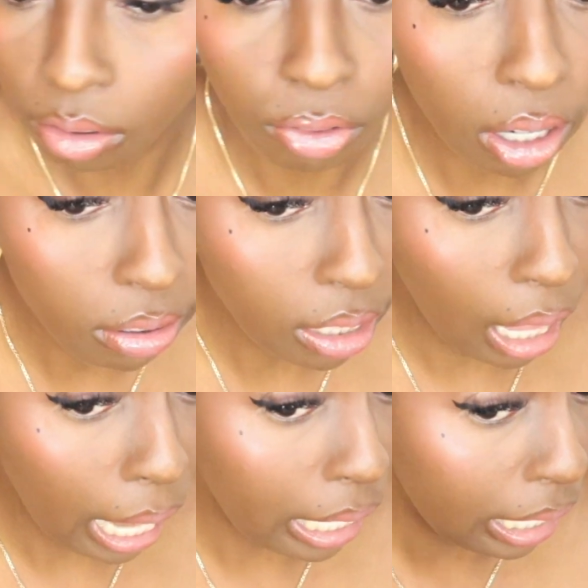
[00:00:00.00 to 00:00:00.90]
very
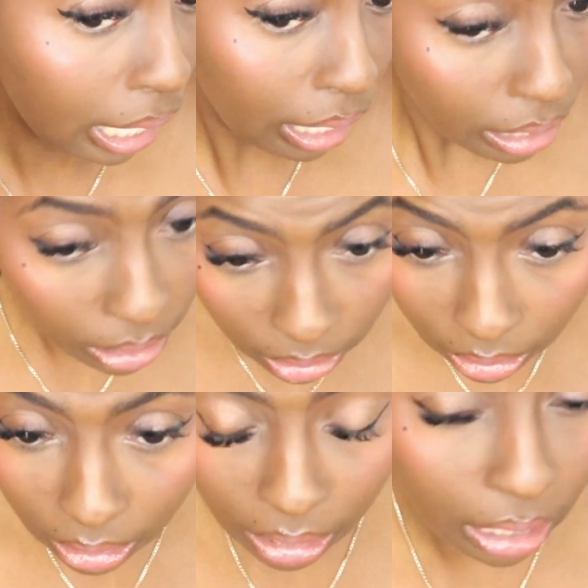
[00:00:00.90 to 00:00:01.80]

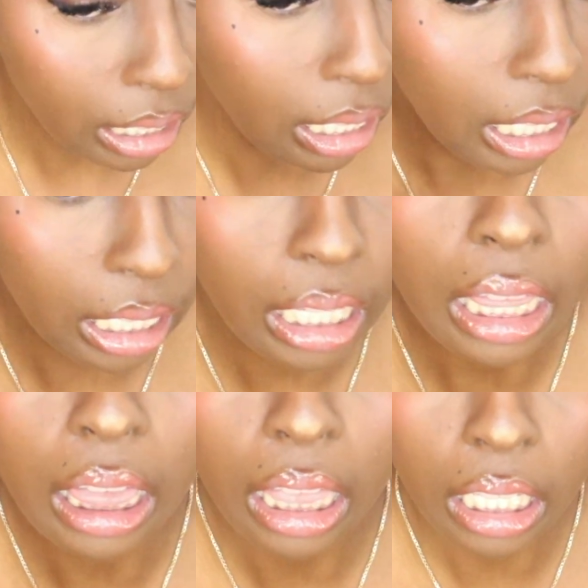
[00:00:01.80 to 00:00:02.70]
lion-esque and it
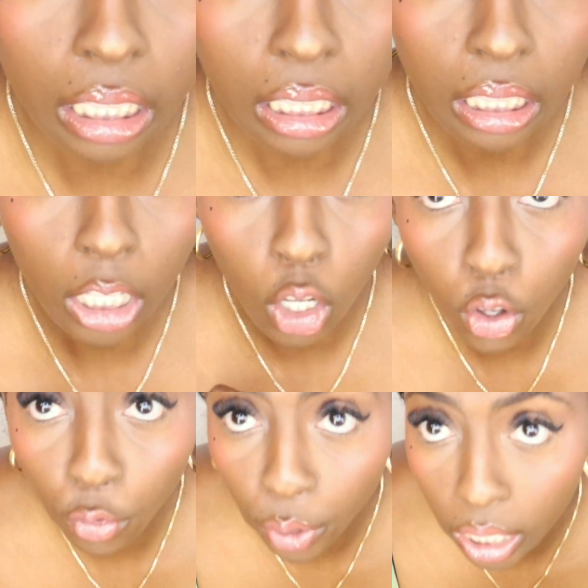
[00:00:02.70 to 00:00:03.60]
looks
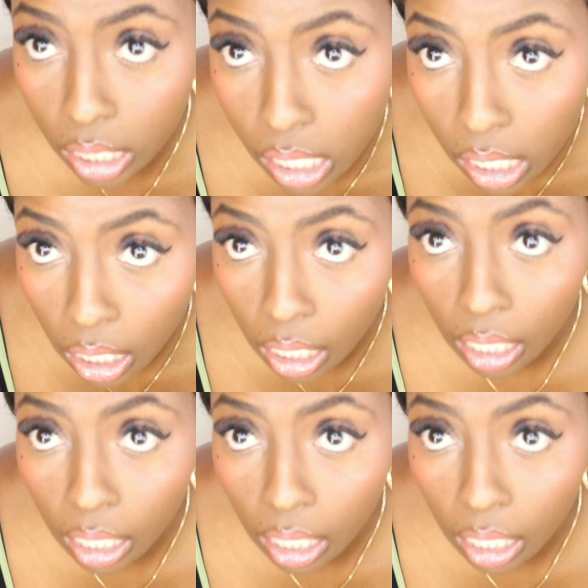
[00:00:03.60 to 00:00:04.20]
crazy